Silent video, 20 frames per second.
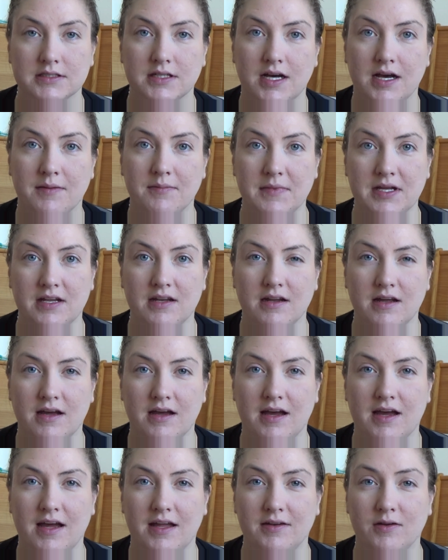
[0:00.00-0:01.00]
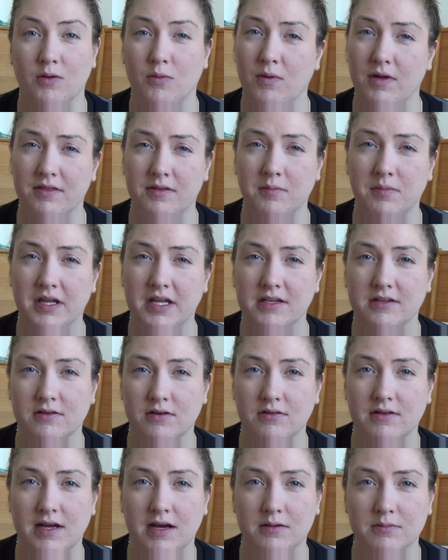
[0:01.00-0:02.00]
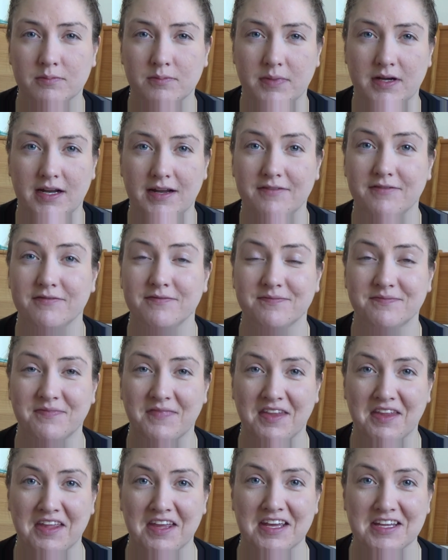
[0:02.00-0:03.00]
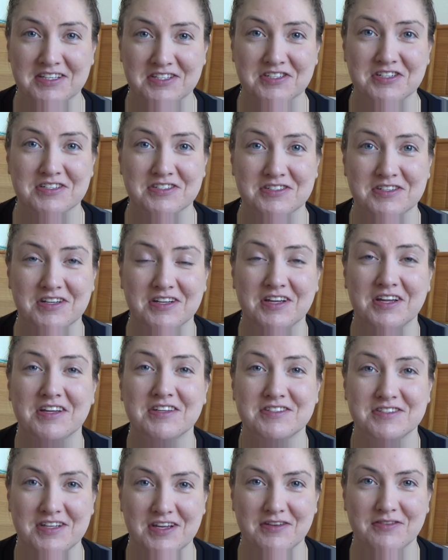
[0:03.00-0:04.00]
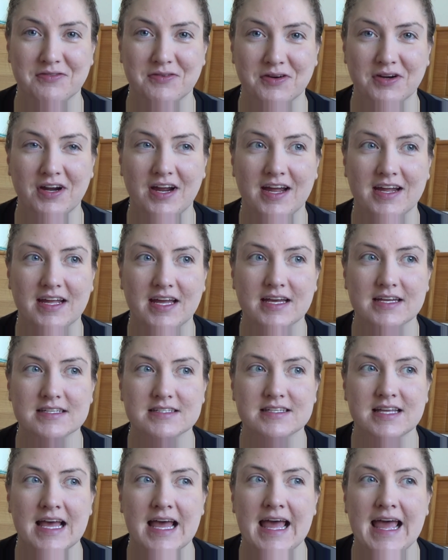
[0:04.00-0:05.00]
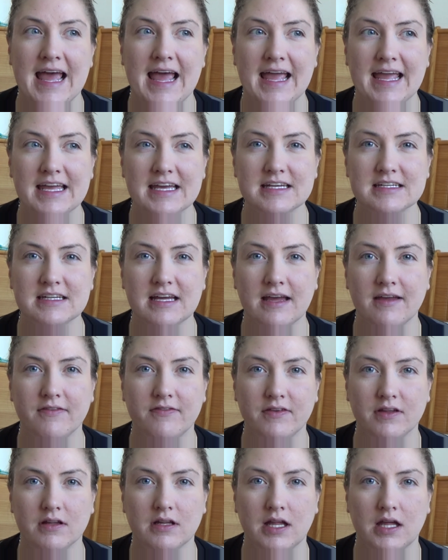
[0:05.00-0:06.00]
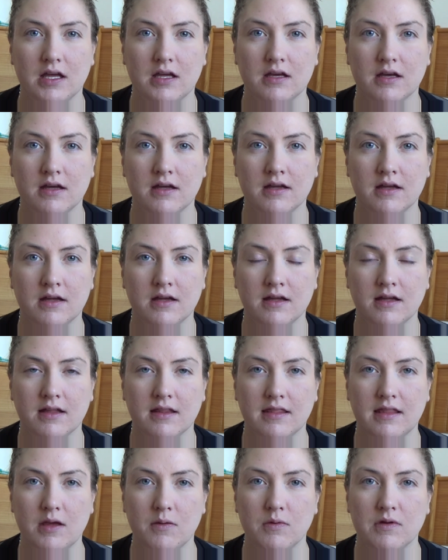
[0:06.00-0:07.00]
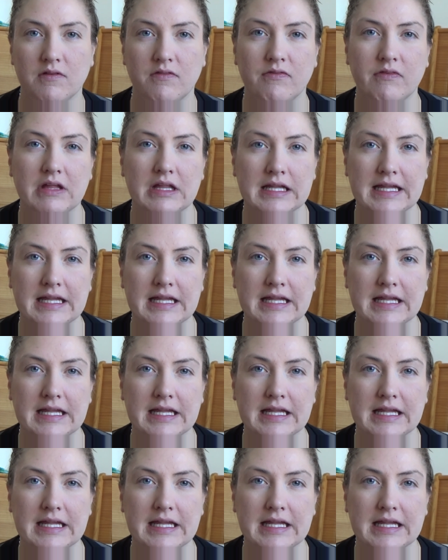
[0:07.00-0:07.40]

I mean, I don't want the plane to go down, but it's just safer, I guess. And I feel like they would feel